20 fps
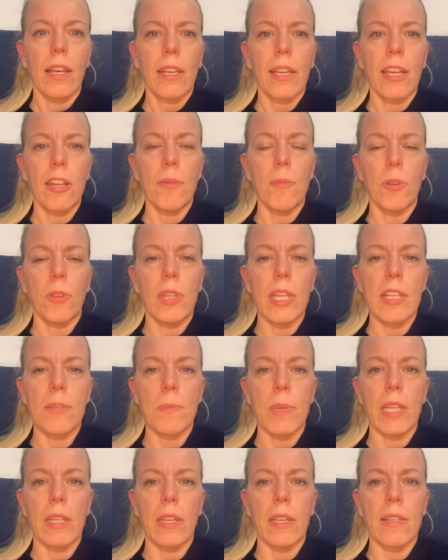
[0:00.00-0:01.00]
can you put these
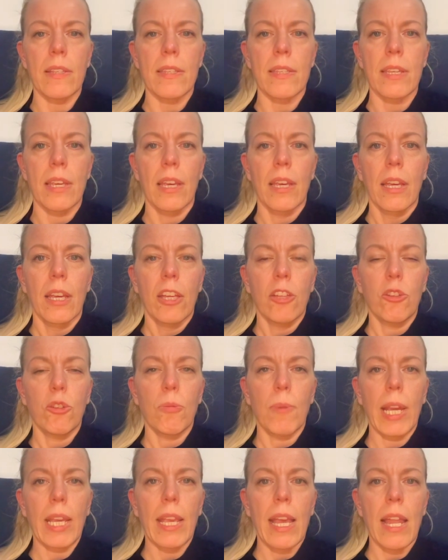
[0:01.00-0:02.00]
meetings
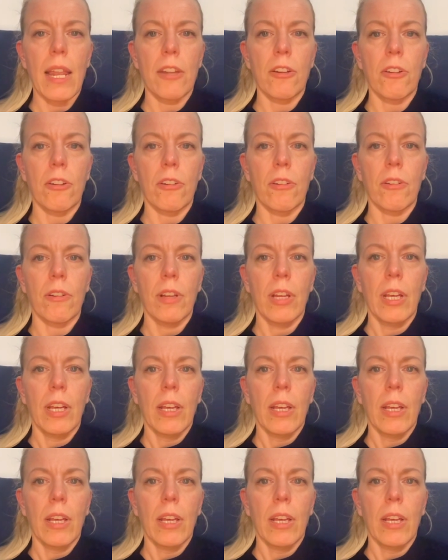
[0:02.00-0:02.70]
to my calendar?